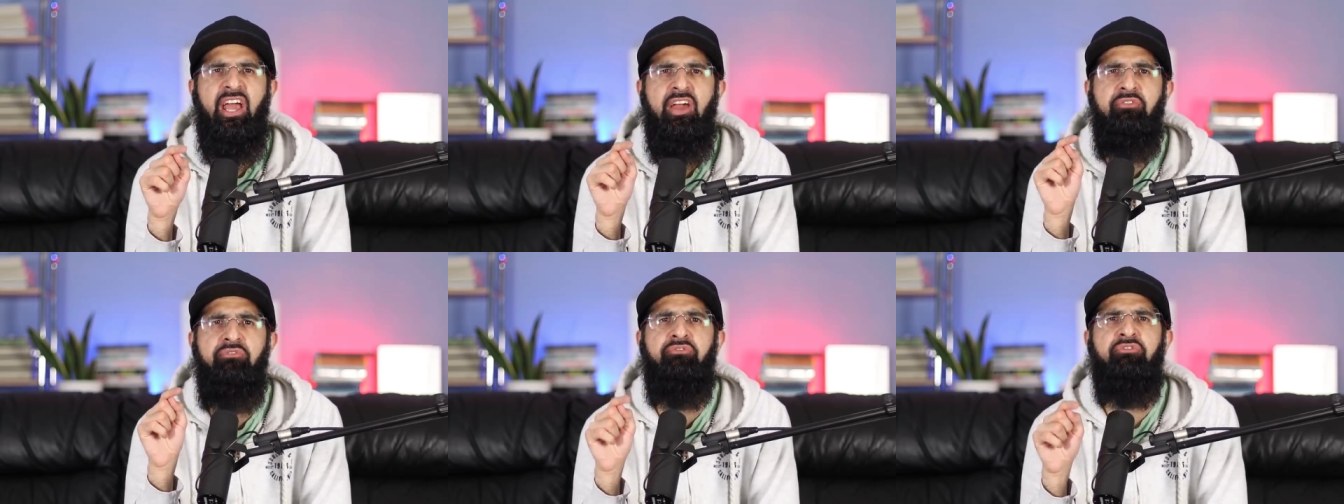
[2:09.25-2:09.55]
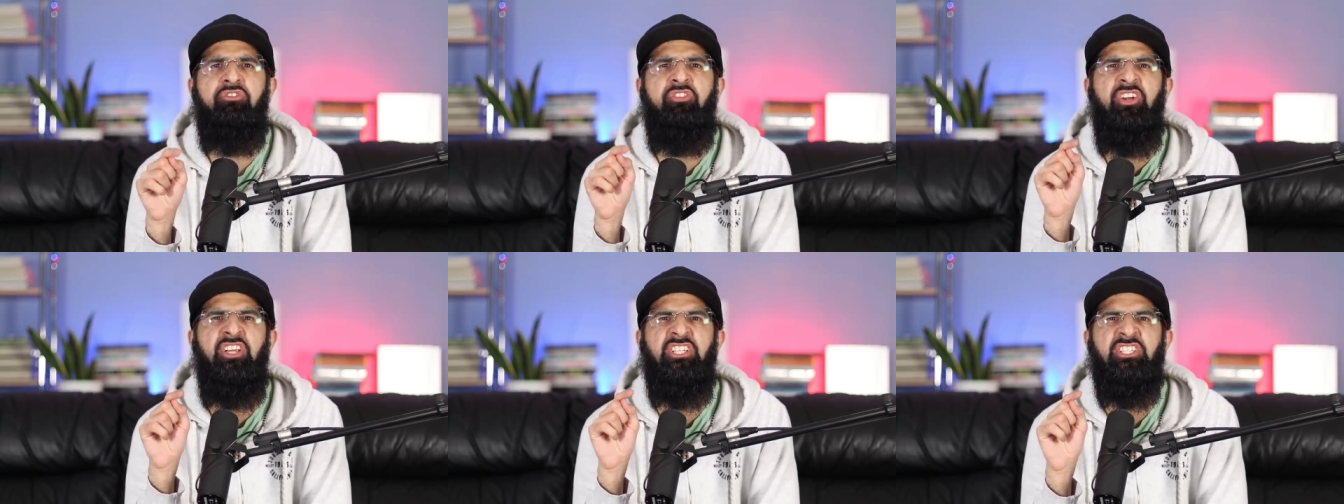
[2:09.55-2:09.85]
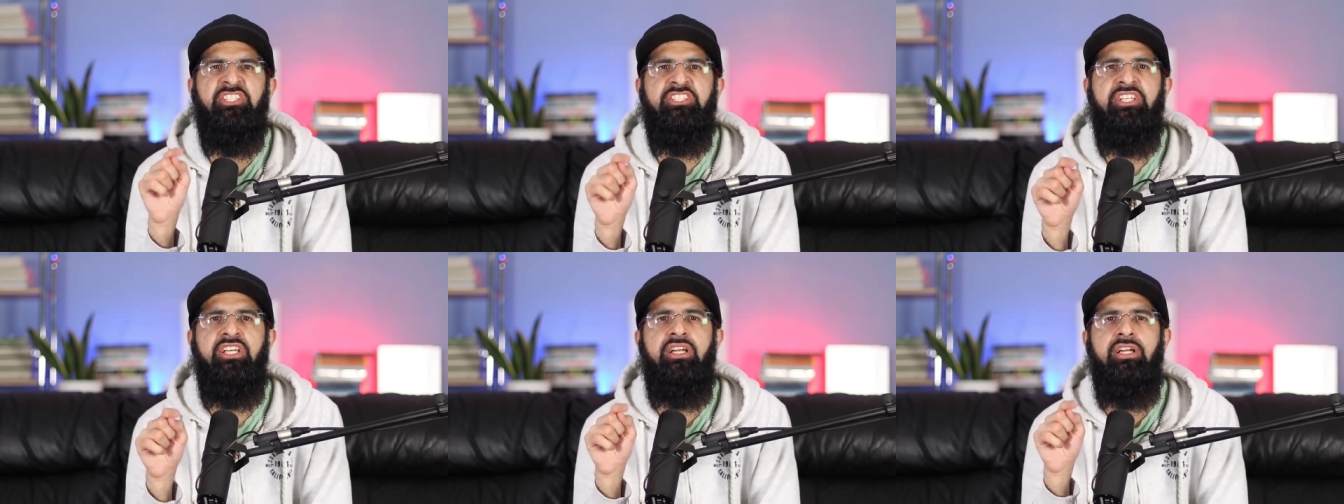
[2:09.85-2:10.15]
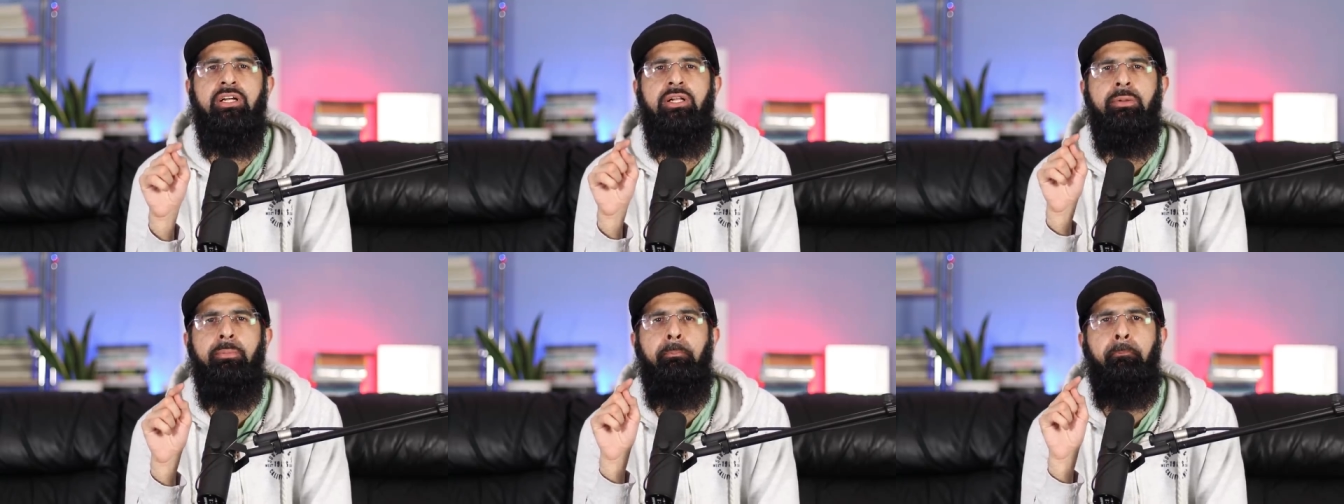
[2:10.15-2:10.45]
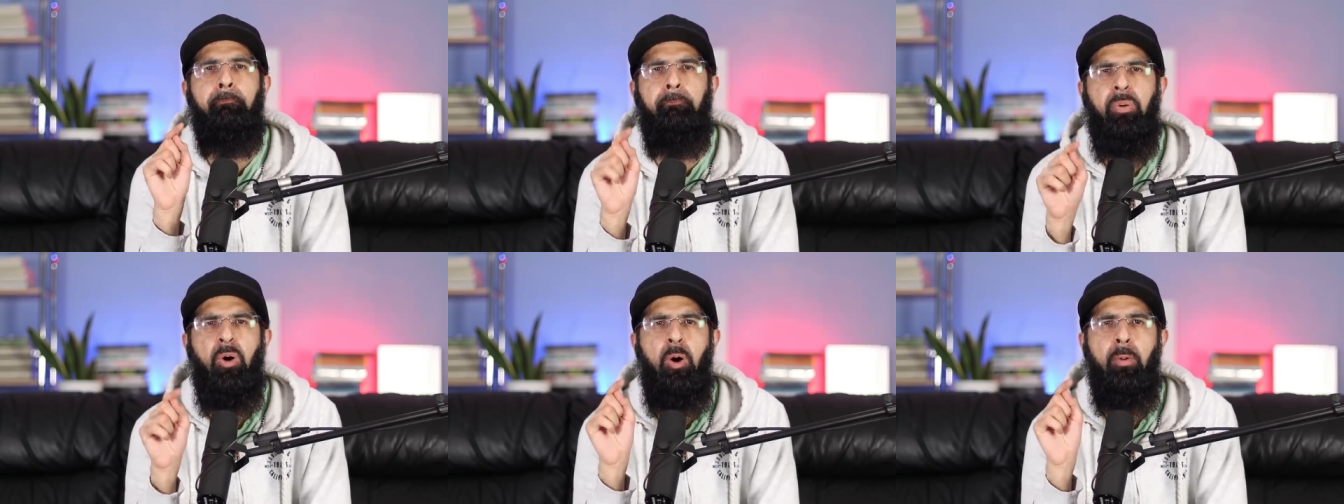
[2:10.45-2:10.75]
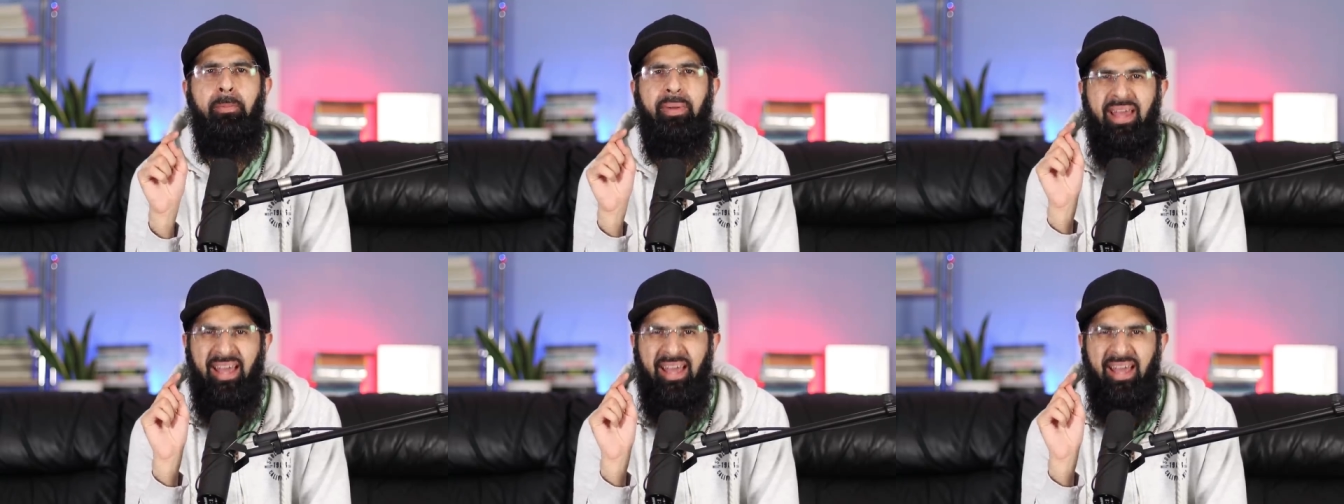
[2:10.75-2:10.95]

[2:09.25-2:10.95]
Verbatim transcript: every single bomb